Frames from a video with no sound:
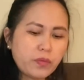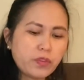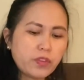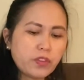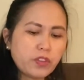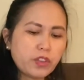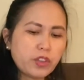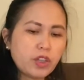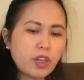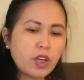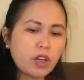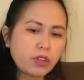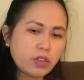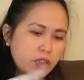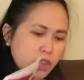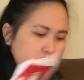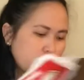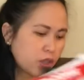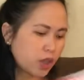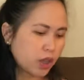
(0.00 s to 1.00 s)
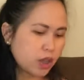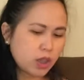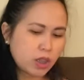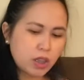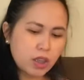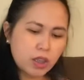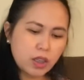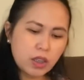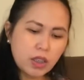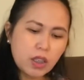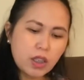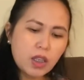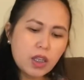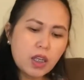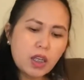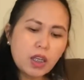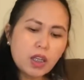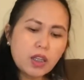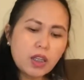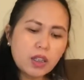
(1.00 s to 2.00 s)
For now, this is the kit
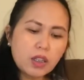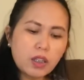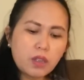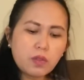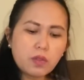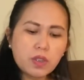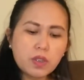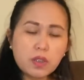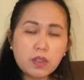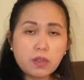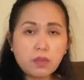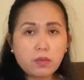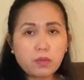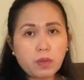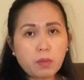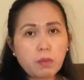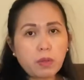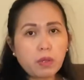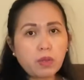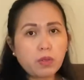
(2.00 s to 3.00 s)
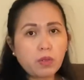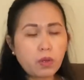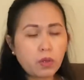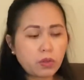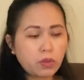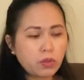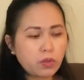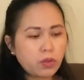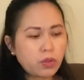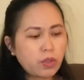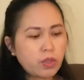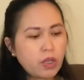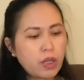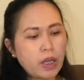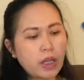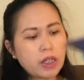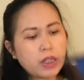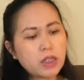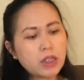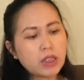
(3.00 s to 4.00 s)
that I received from my doctor,
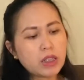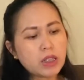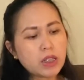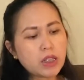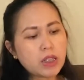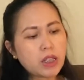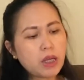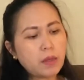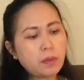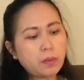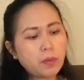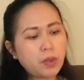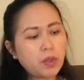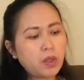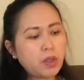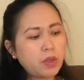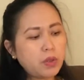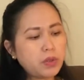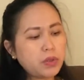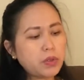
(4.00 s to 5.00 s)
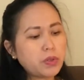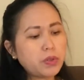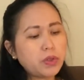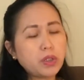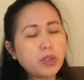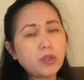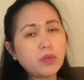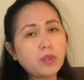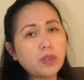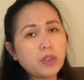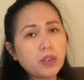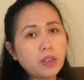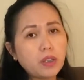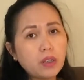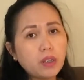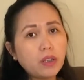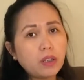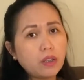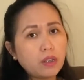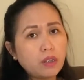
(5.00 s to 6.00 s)
and this is the sample also that you can